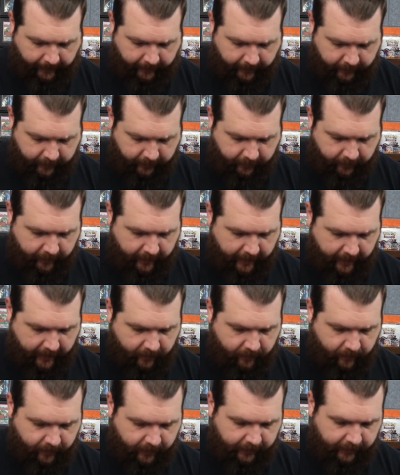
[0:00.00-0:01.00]
that
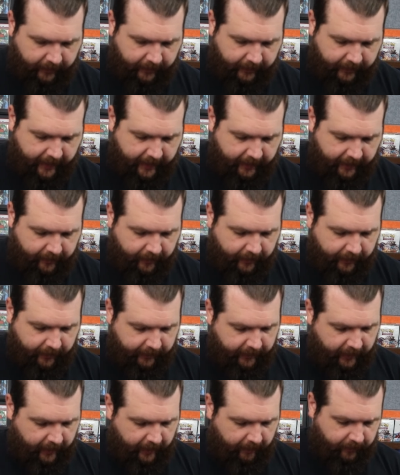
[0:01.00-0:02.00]
was exactly the
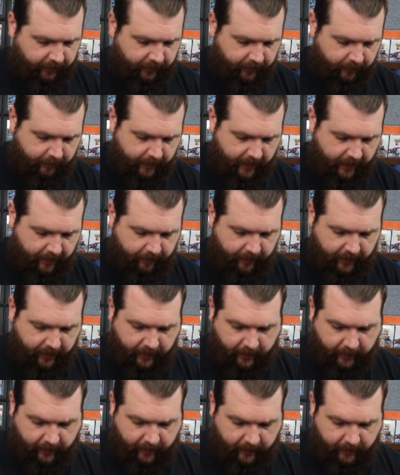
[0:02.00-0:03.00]
same. So
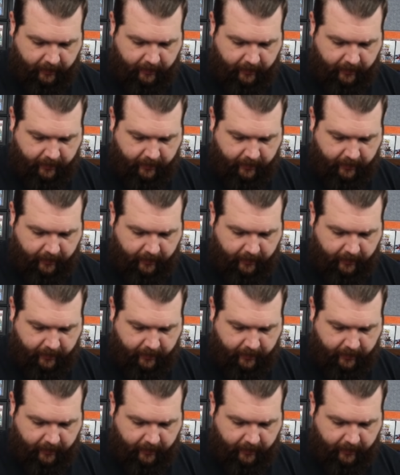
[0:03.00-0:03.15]
maybe